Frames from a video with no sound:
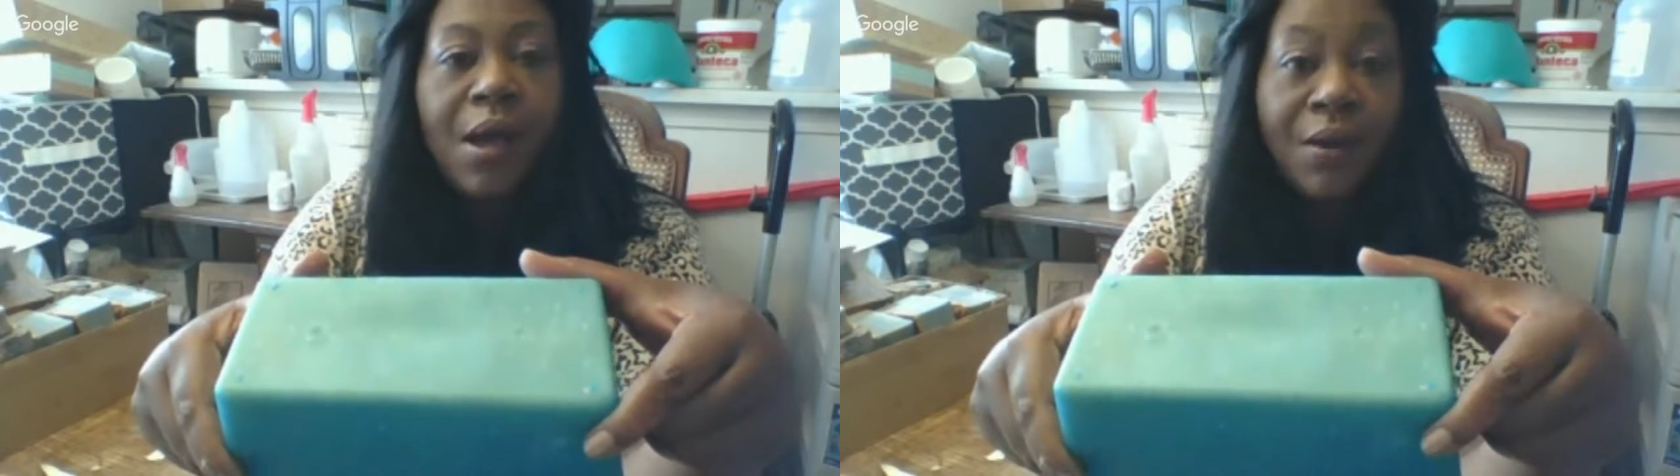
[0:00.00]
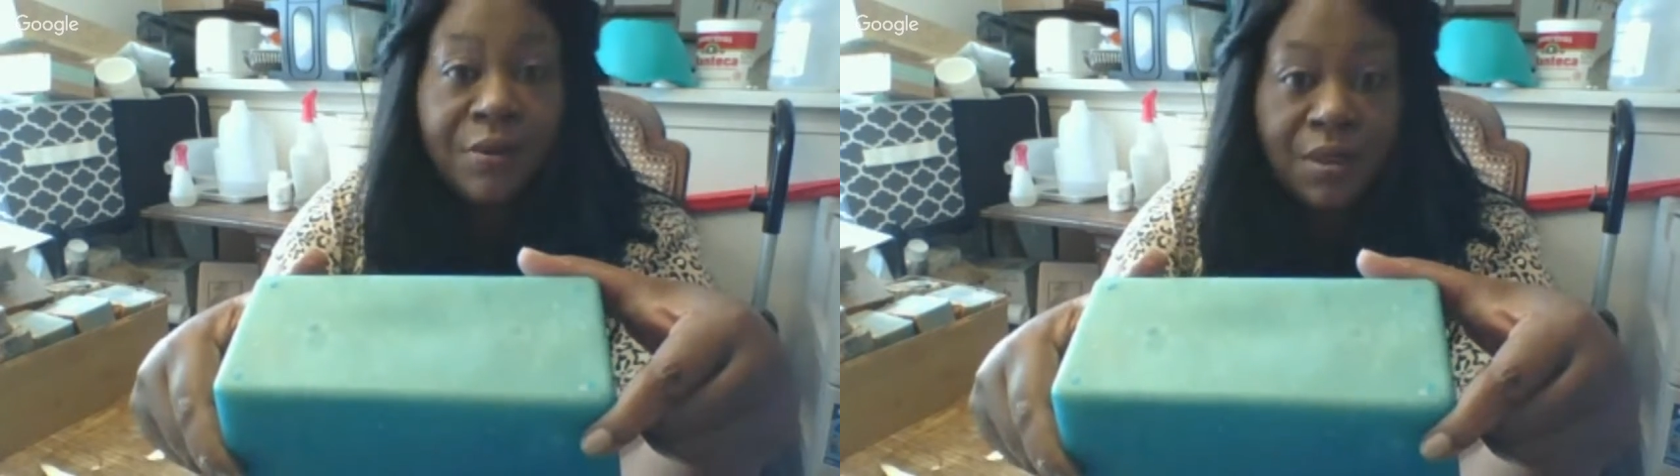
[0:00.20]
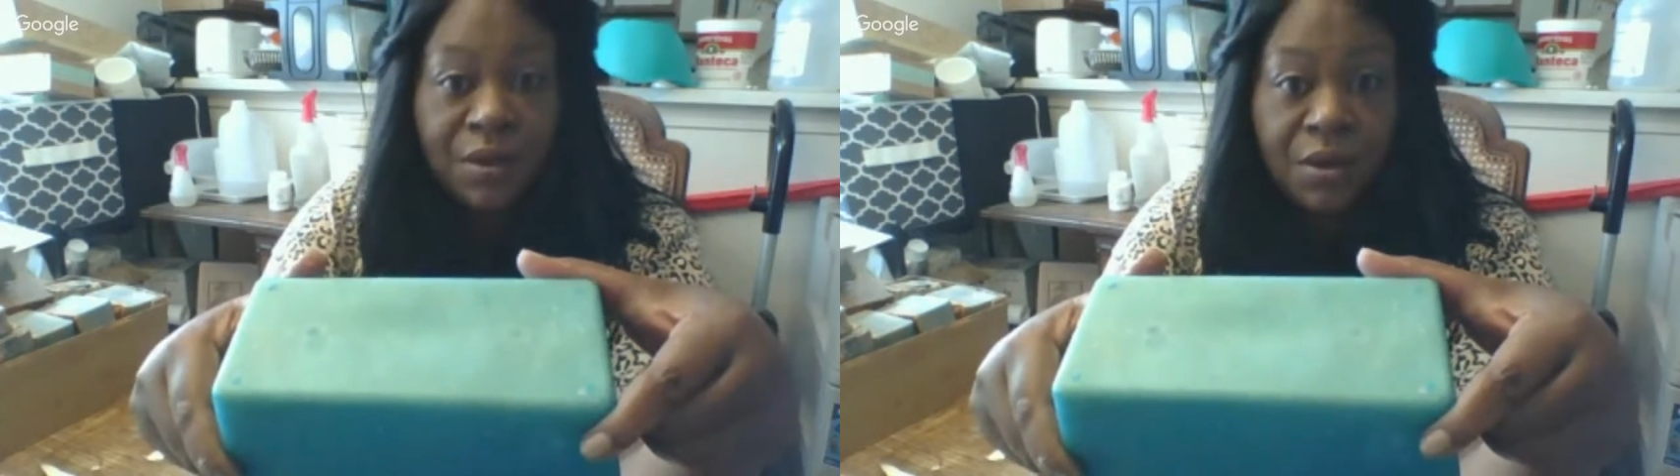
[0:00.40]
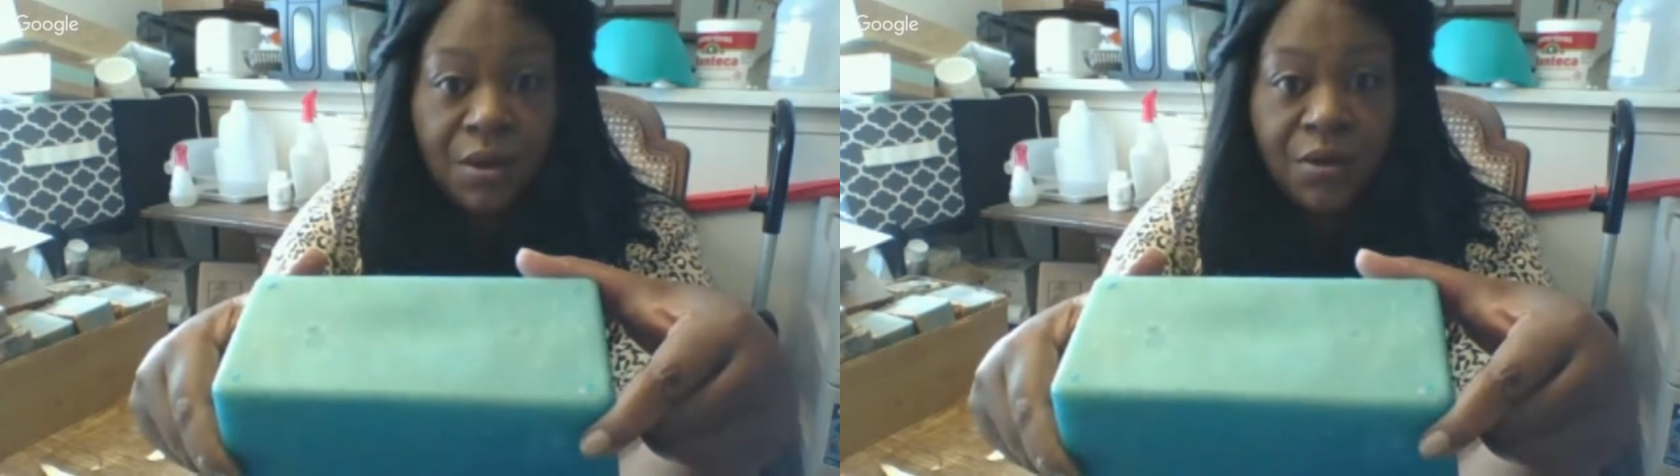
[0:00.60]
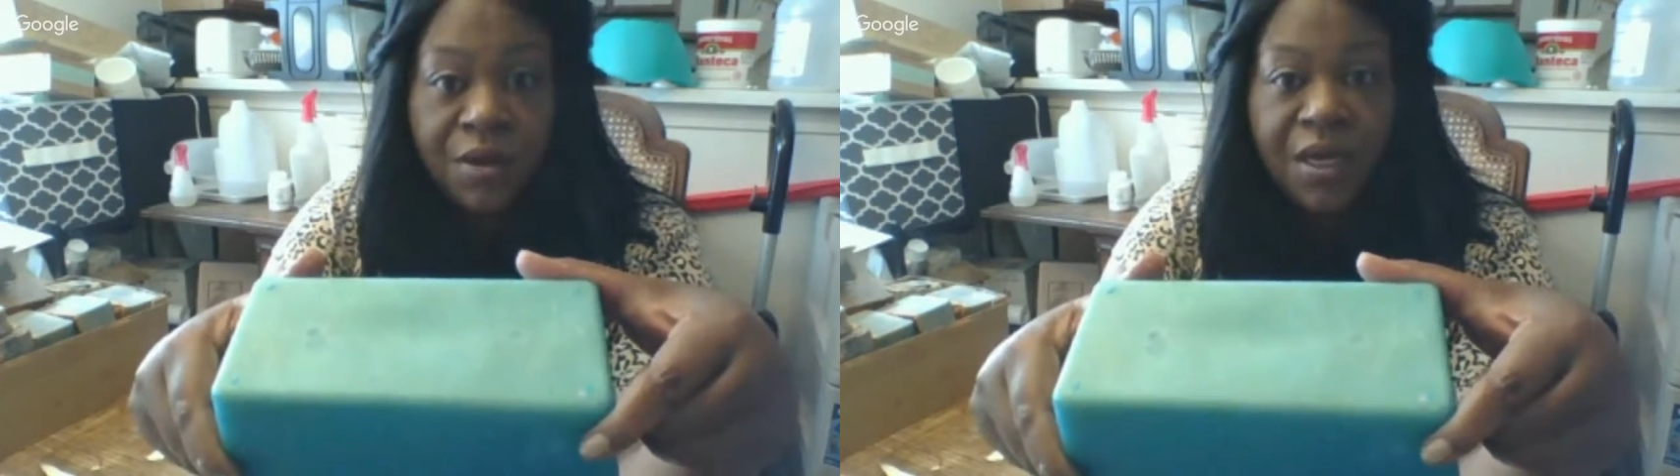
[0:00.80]

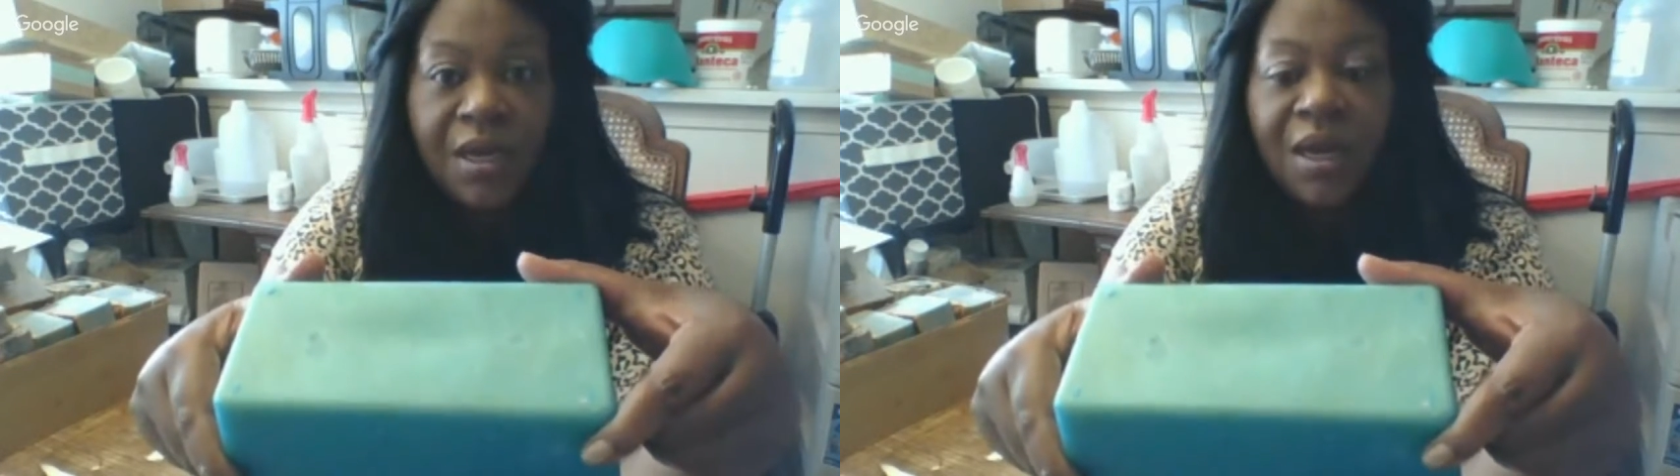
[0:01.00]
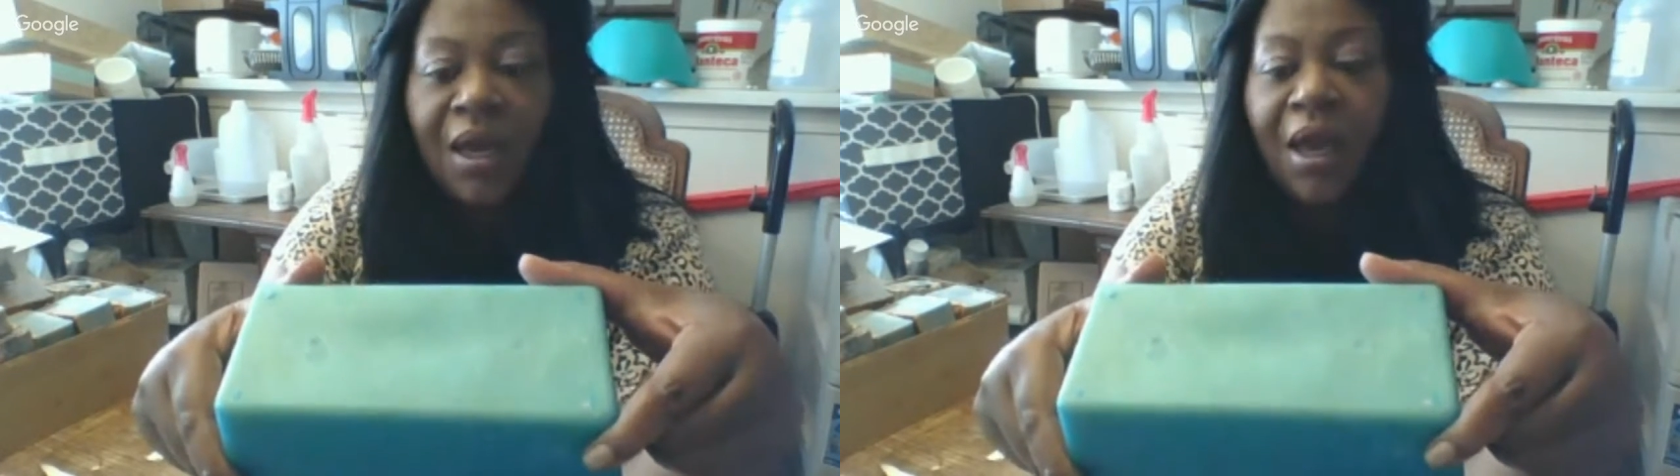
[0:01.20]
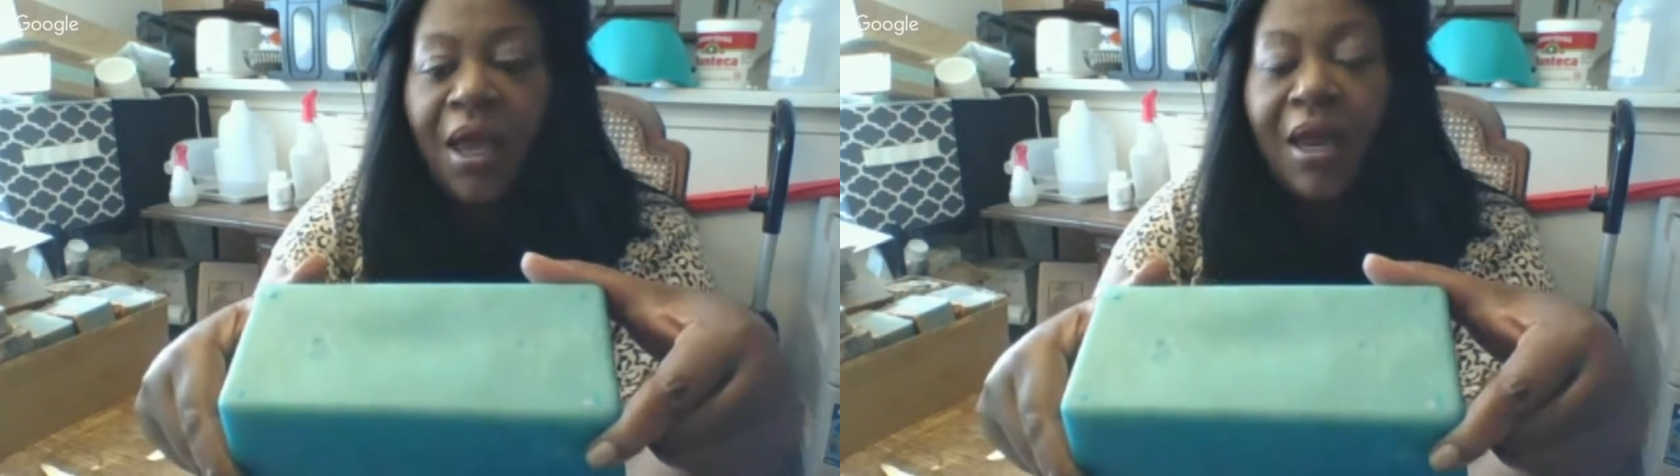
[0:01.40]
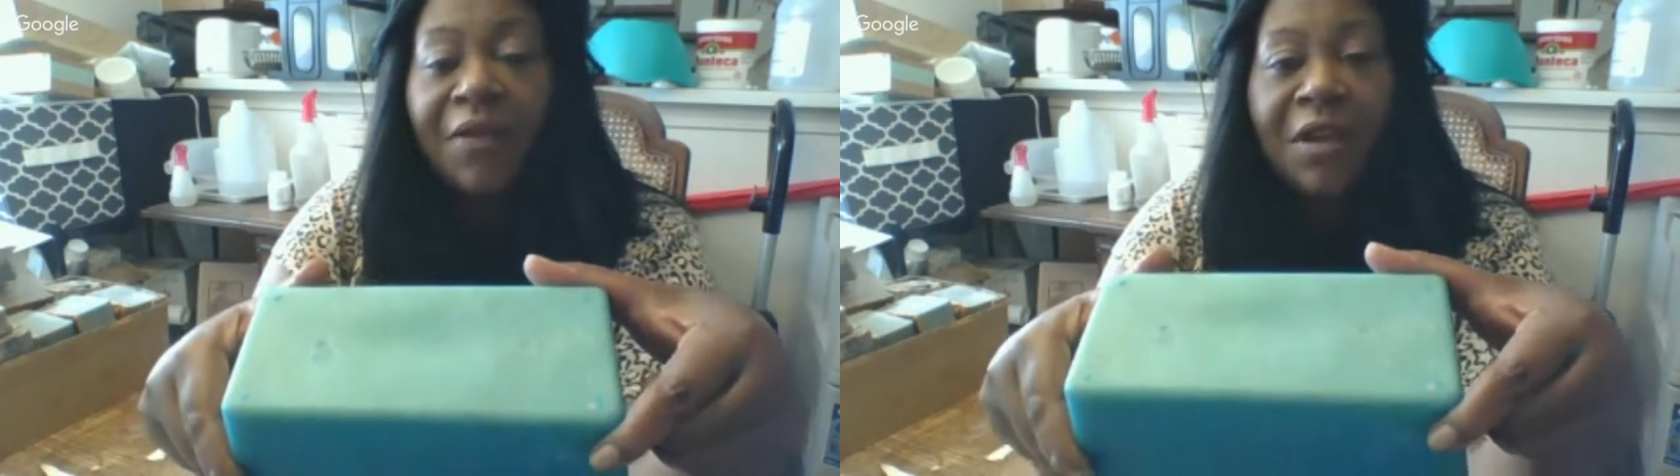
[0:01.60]
I